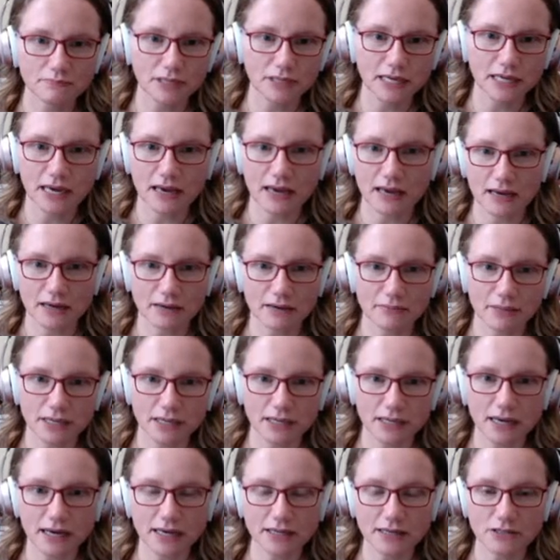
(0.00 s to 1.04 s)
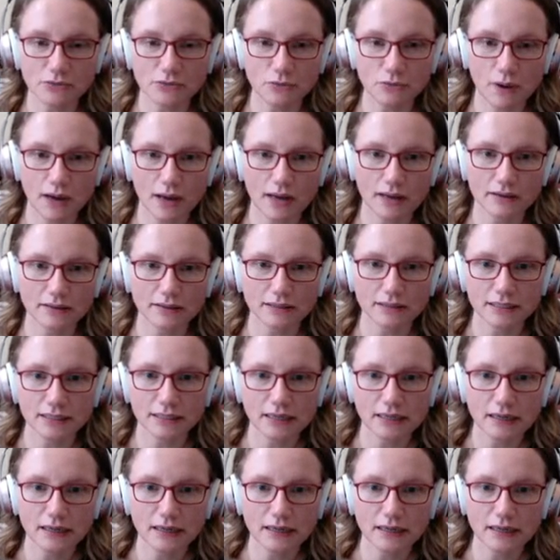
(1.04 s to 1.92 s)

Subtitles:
be animate as well?